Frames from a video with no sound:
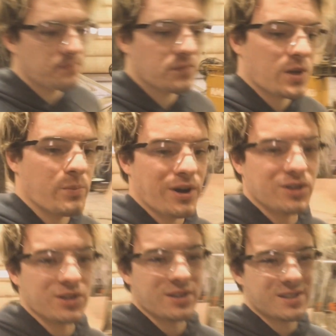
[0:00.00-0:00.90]
Compared
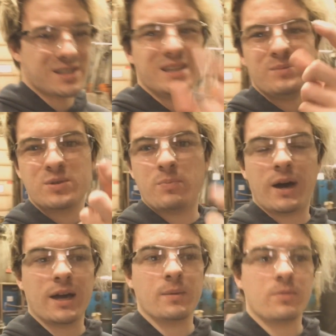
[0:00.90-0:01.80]
to seamed
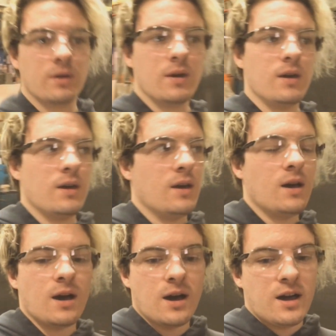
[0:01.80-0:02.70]
pipe.
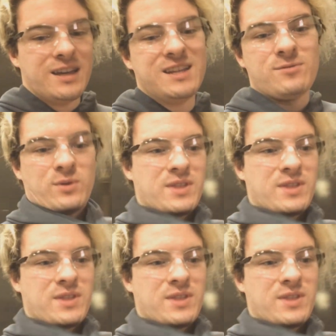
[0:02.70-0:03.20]
And even with